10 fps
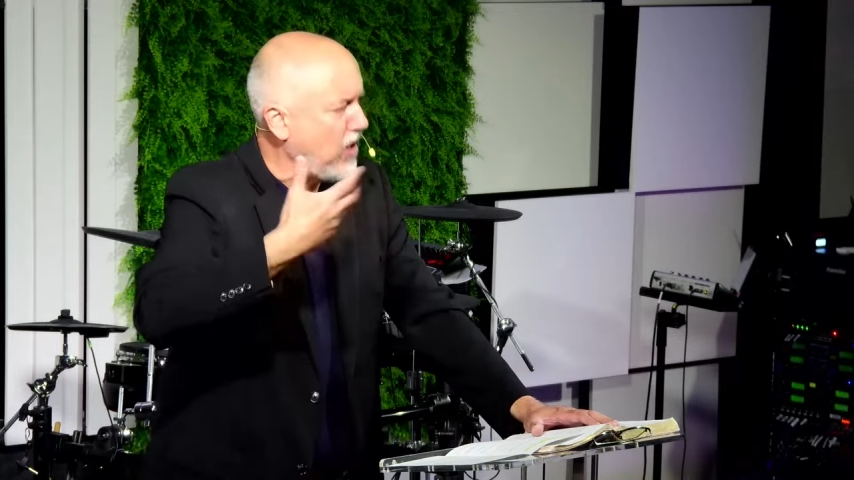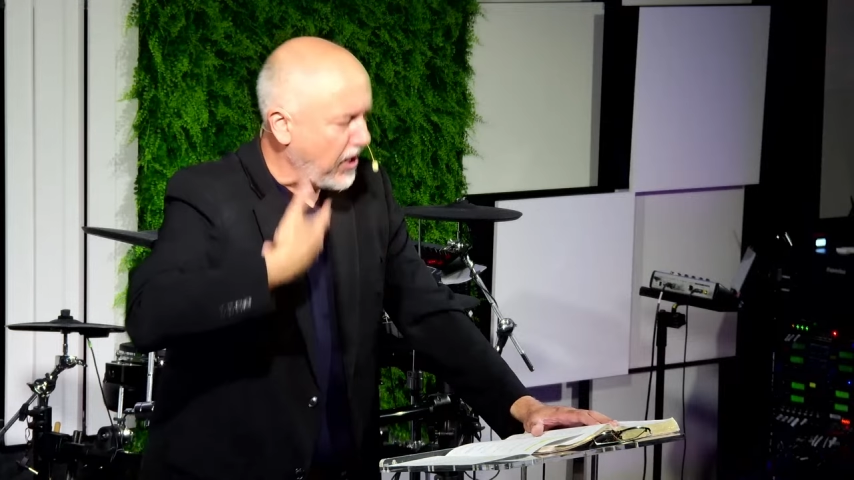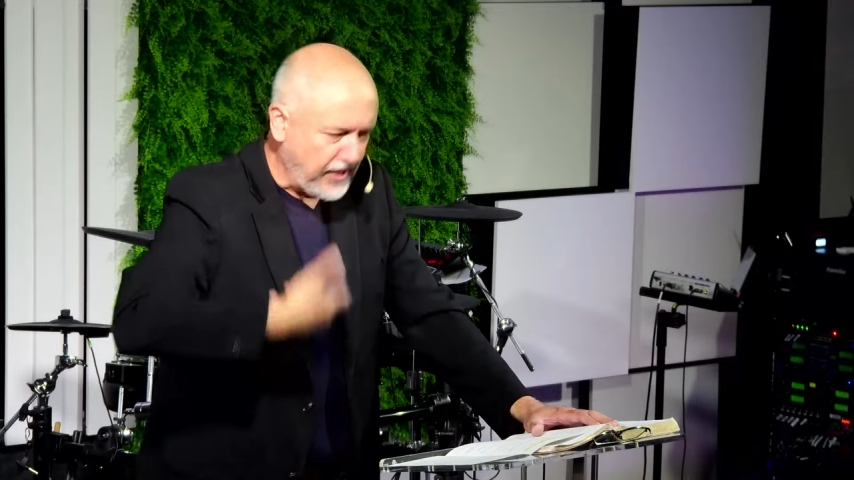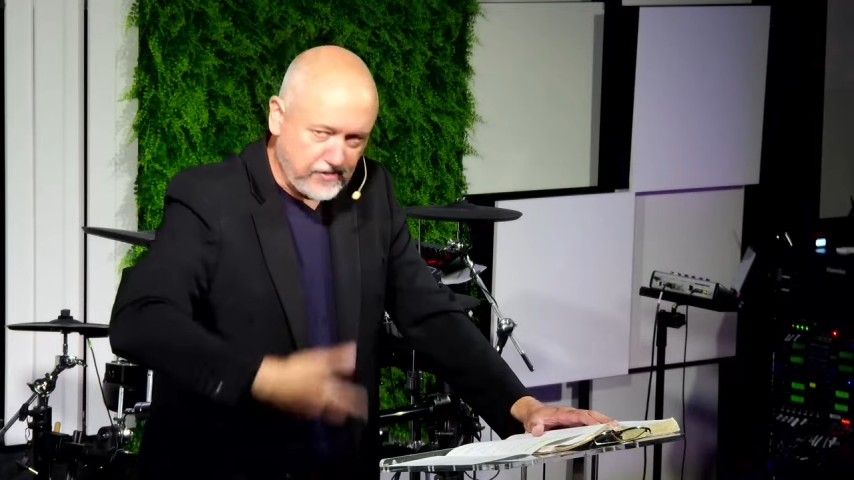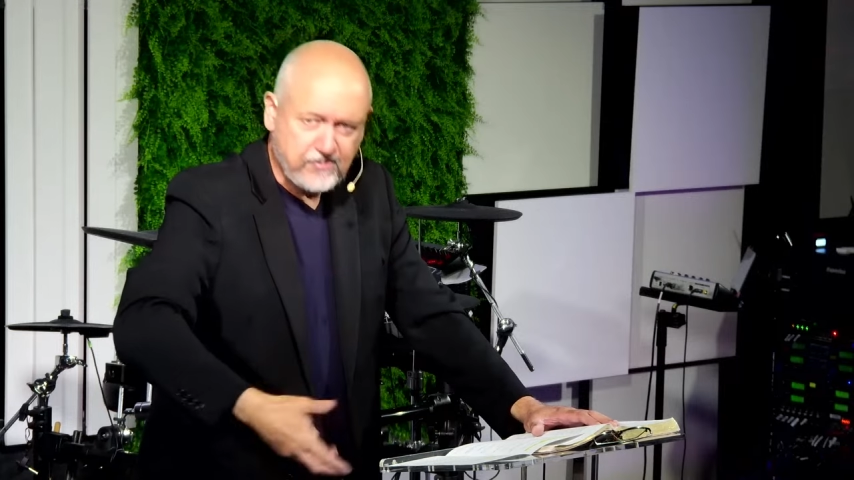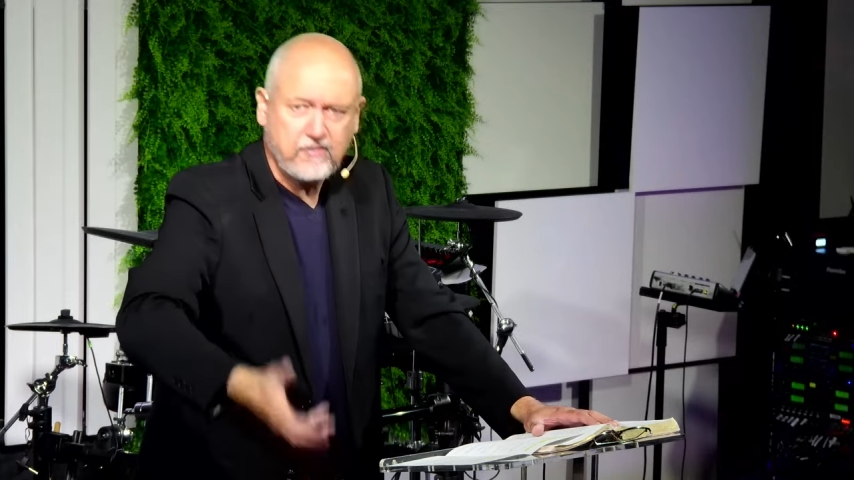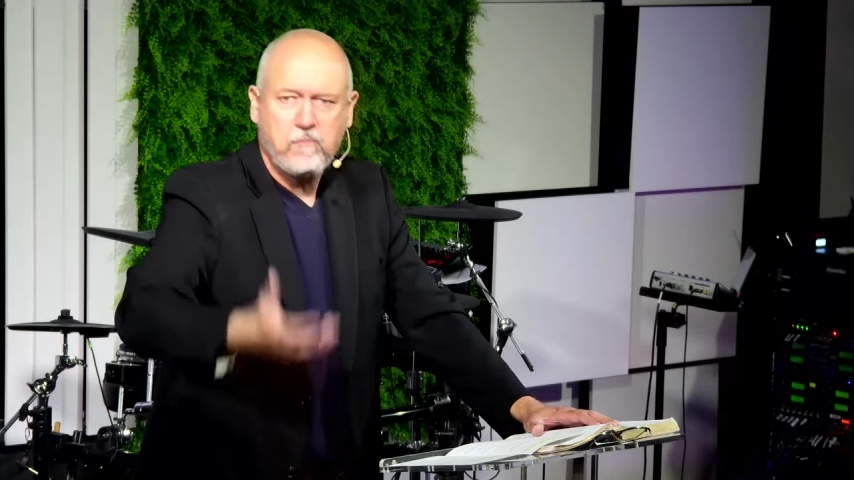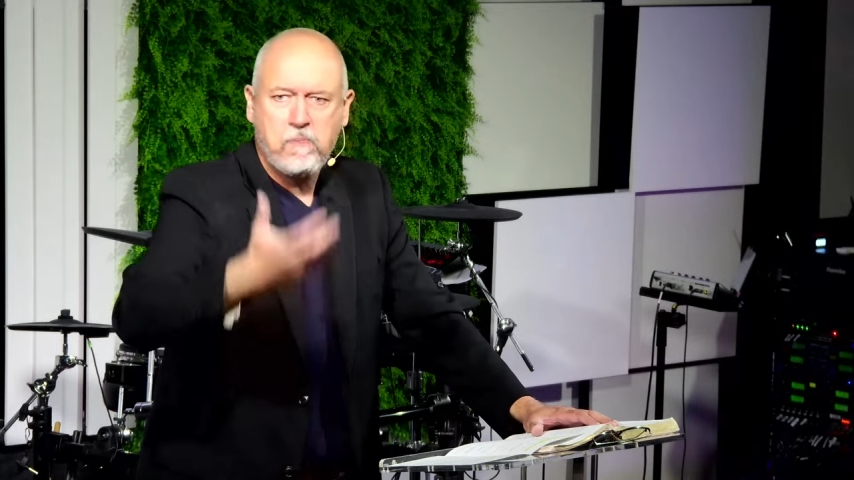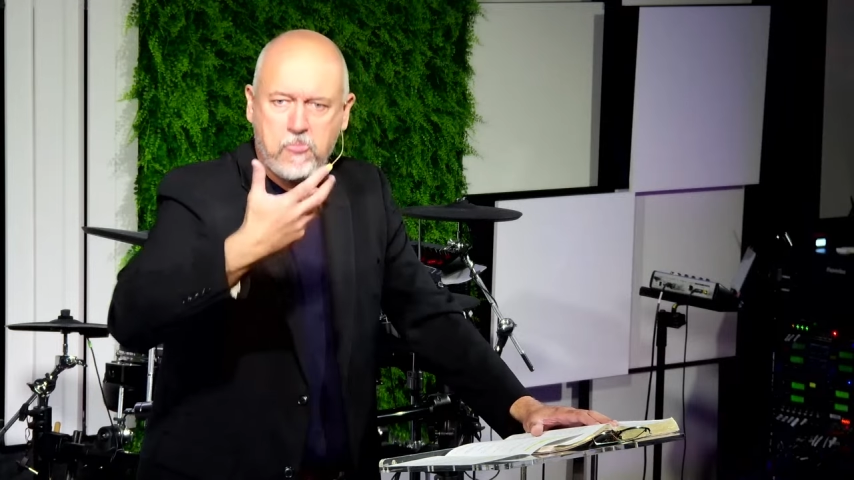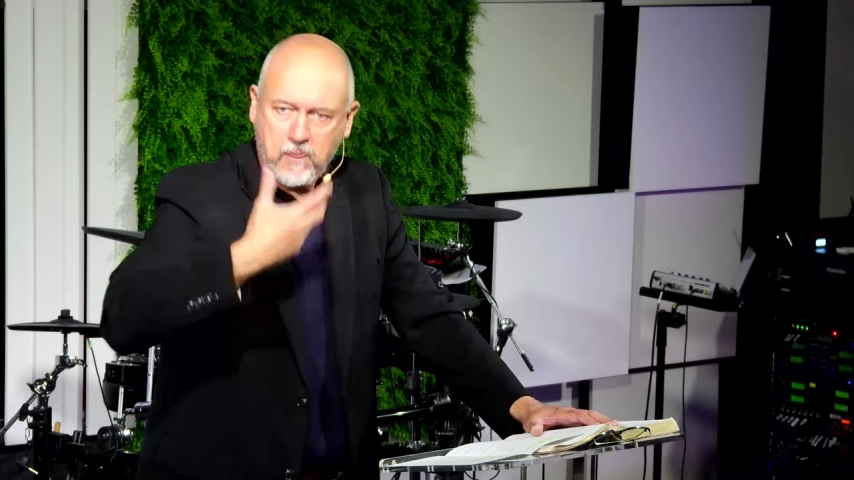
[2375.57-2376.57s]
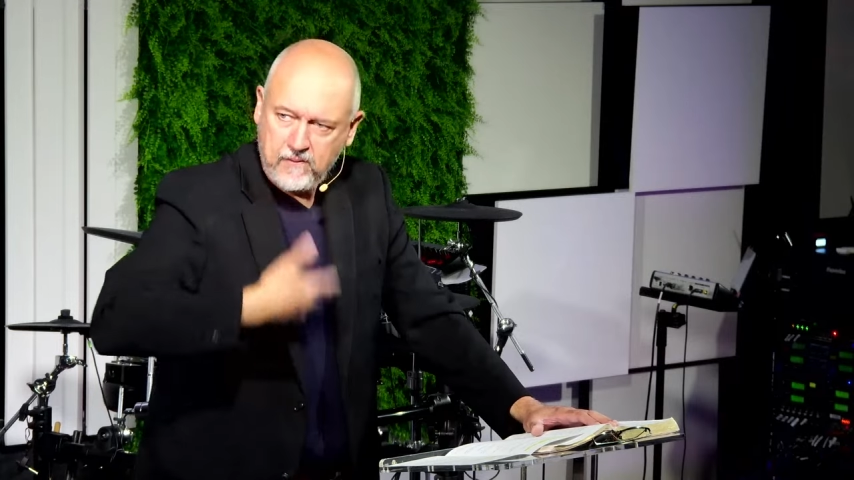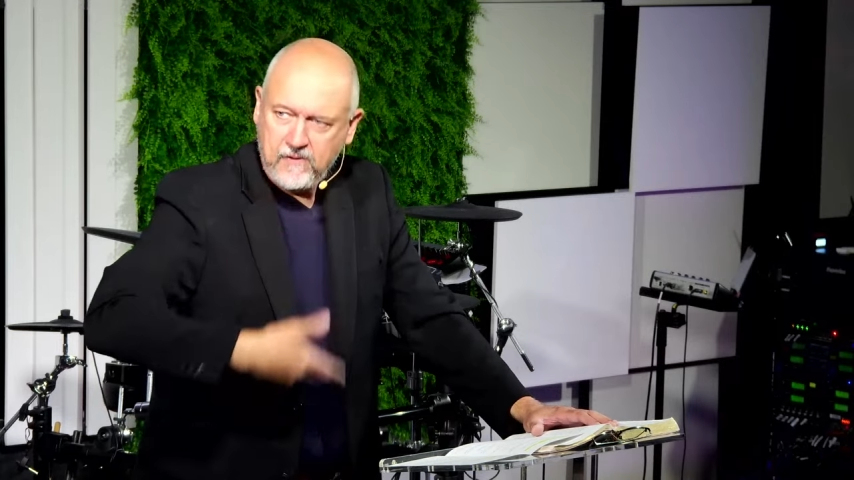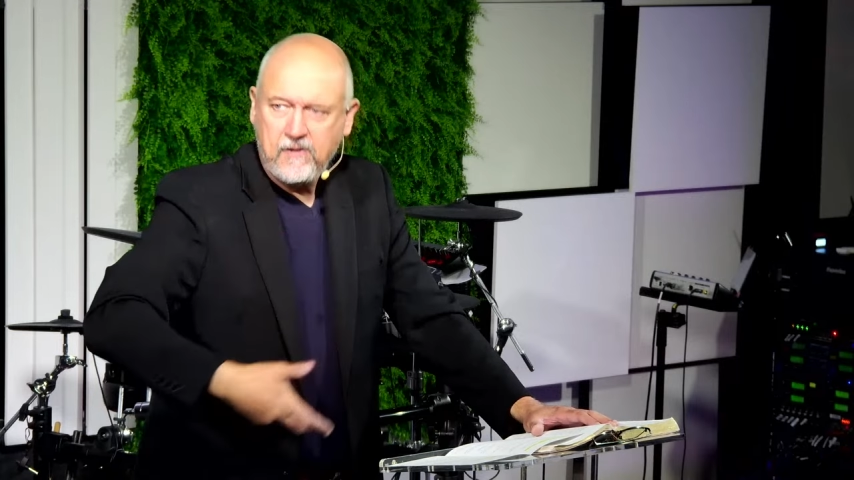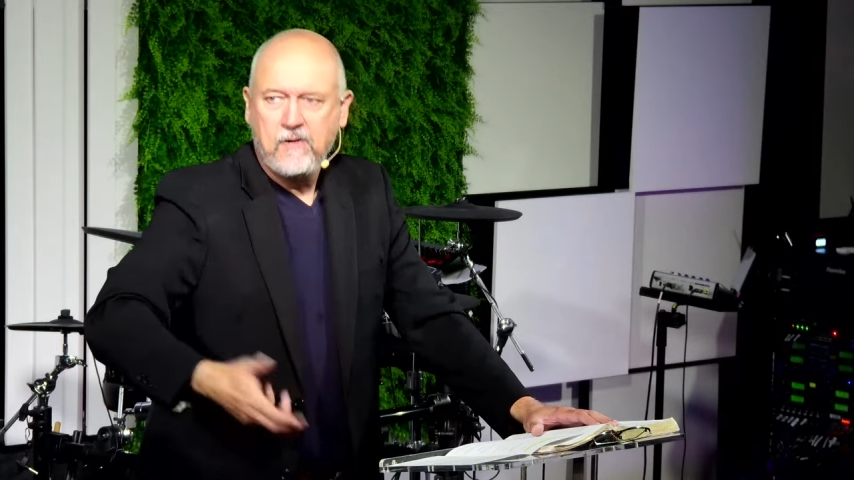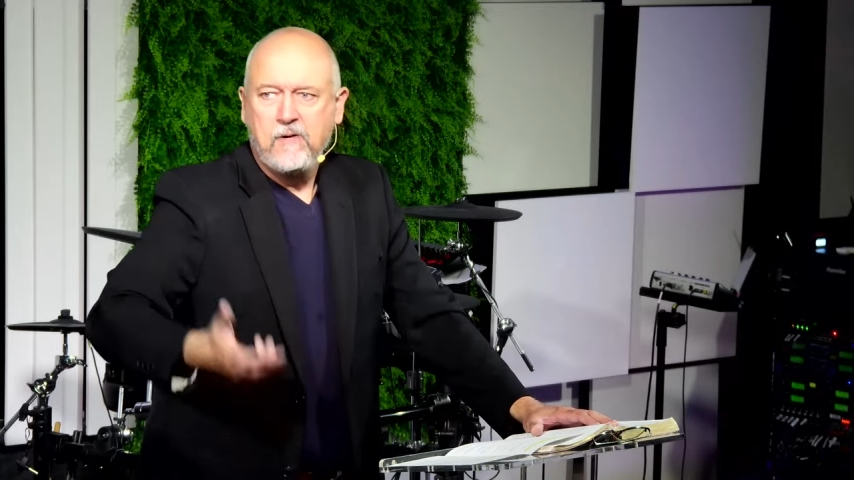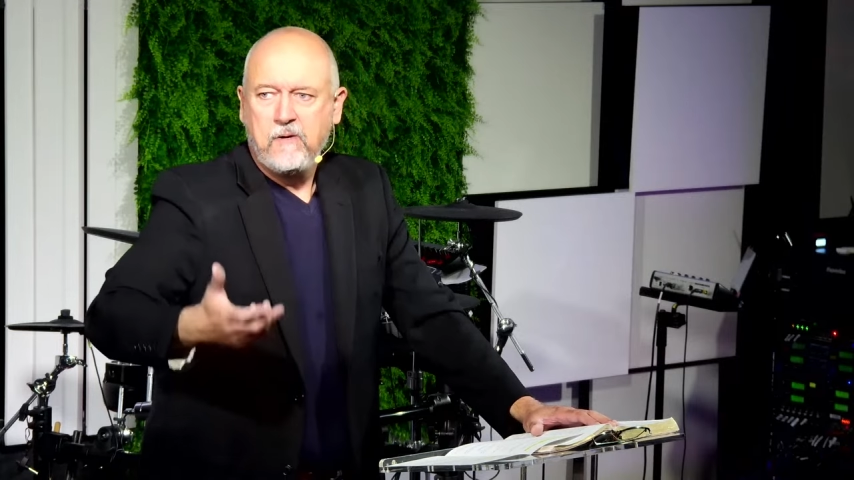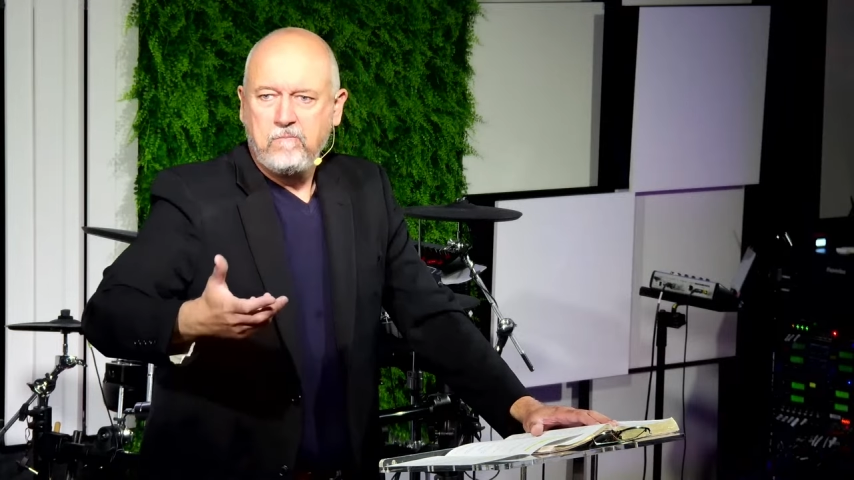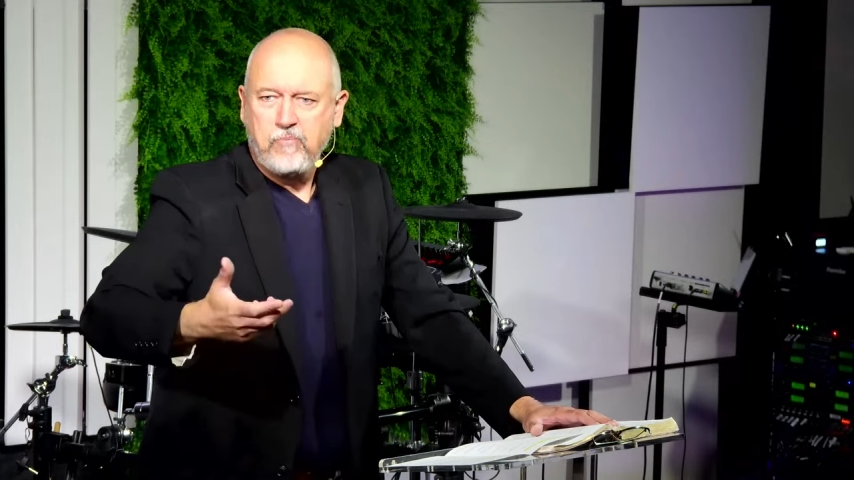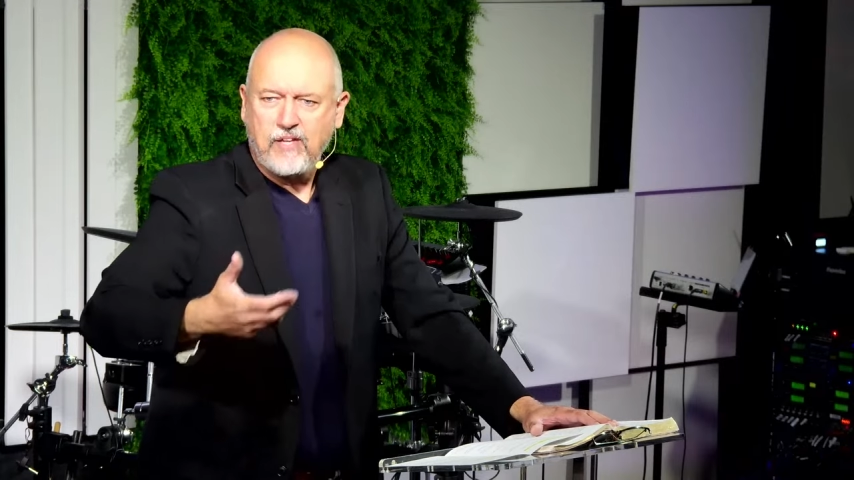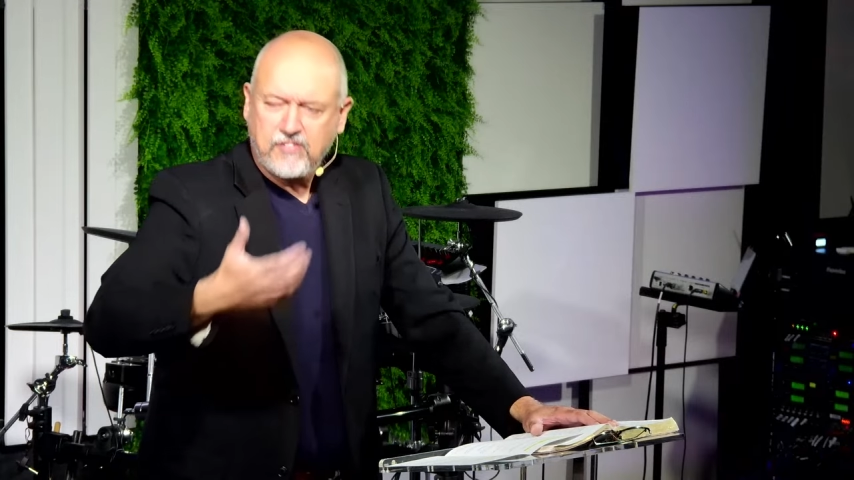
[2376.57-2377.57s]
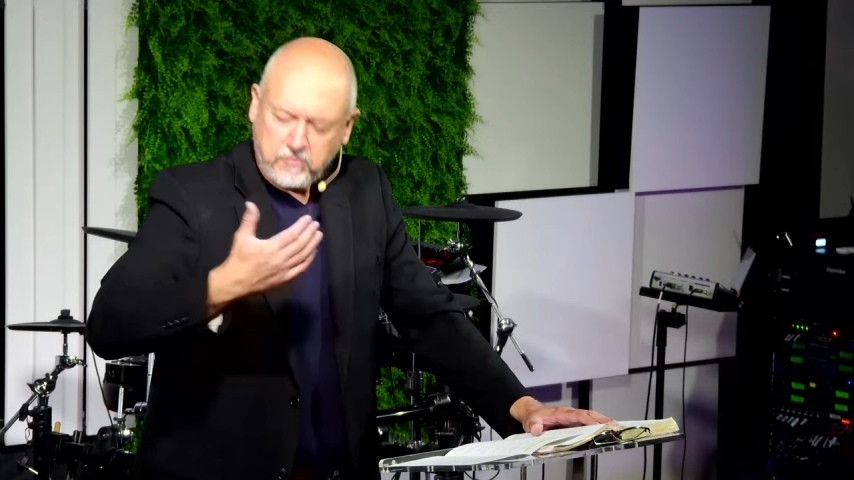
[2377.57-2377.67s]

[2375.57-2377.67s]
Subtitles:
on us. And